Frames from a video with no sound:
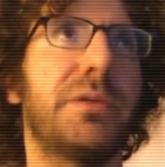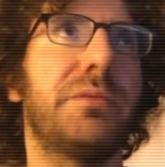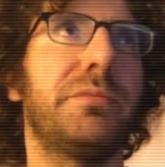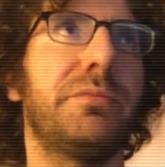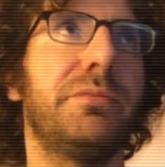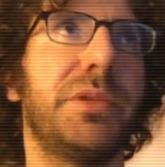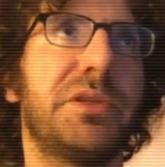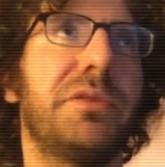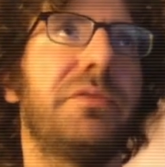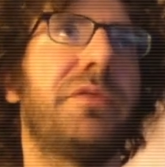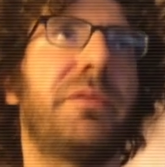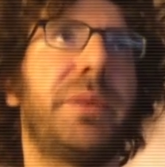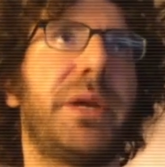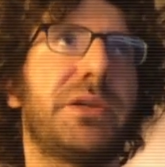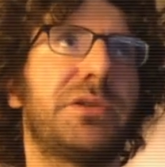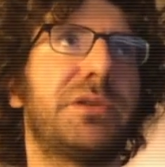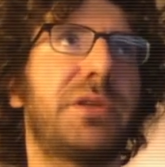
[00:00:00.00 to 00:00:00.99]

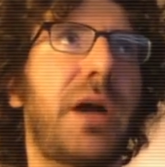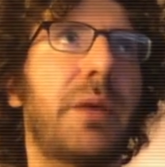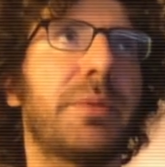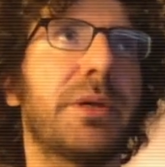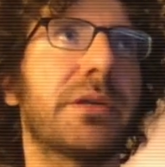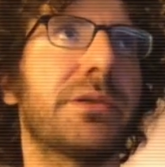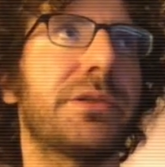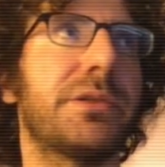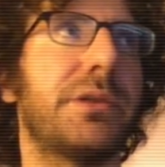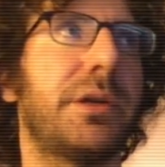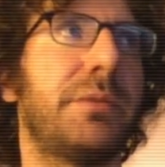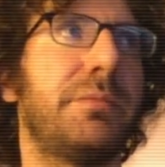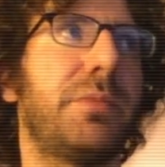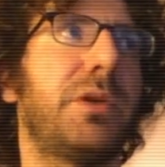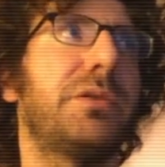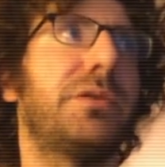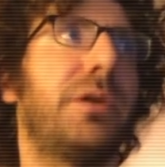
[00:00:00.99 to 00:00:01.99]
misinformation topics,
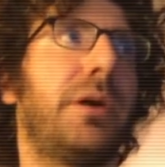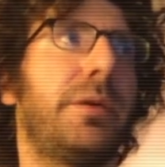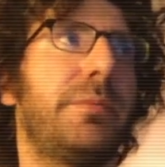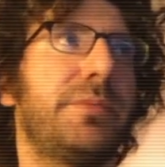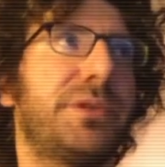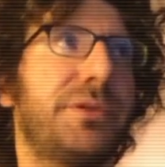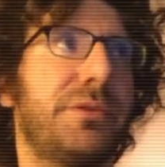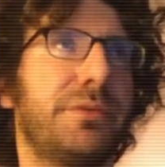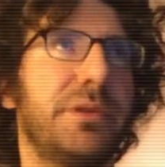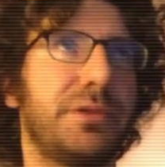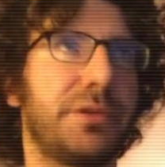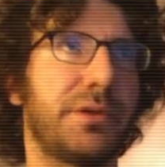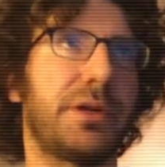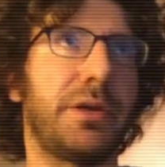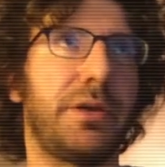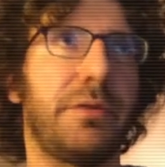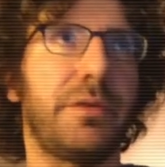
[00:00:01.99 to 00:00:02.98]
and so these are
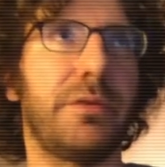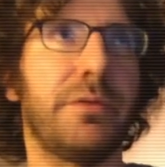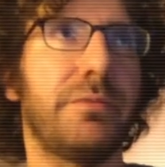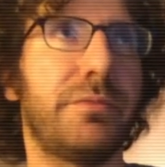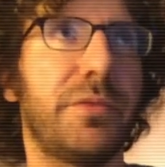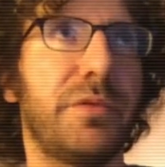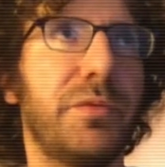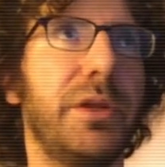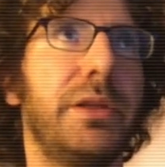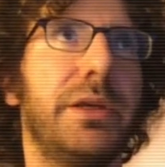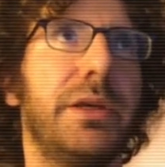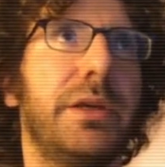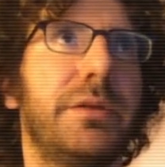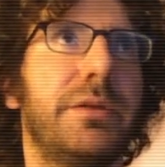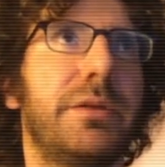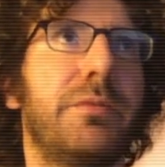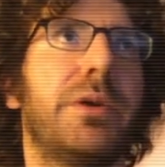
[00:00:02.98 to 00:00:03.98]
kind of the
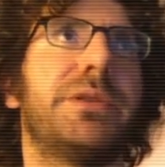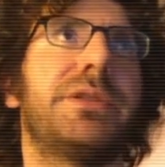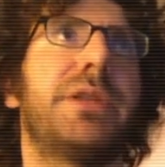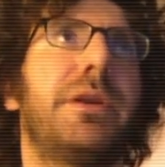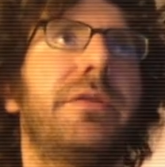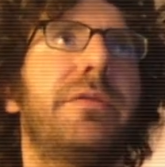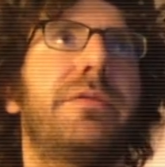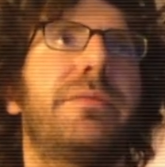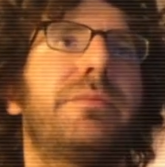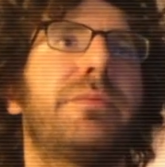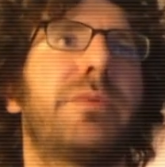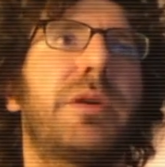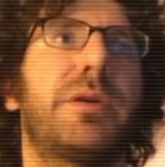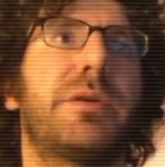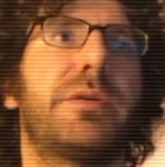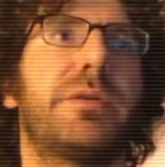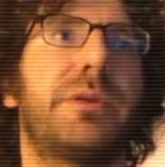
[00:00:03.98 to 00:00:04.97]
really the ones that are
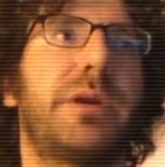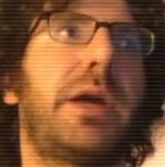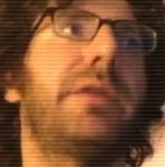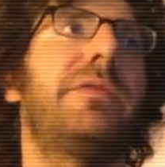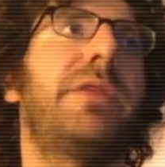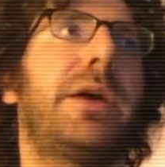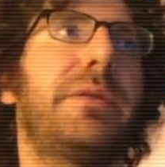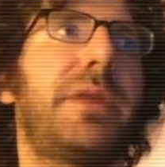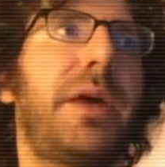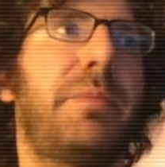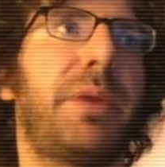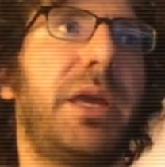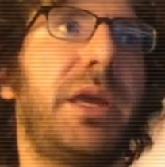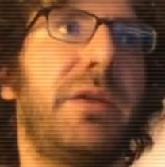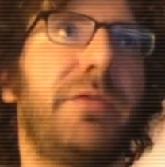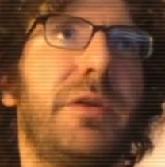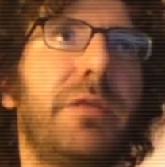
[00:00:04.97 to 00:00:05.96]
kind of that behavior